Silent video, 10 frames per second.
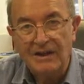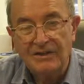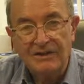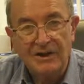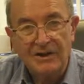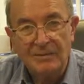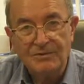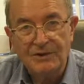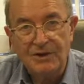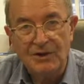as an
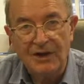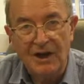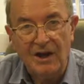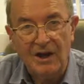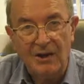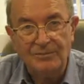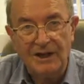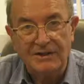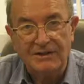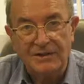obscure
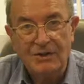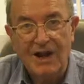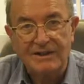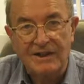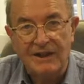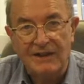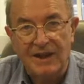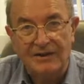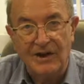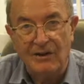object as a tractor,
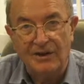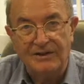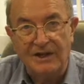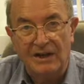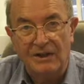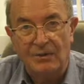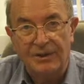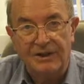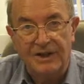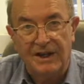they'd know and tell you
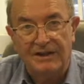what it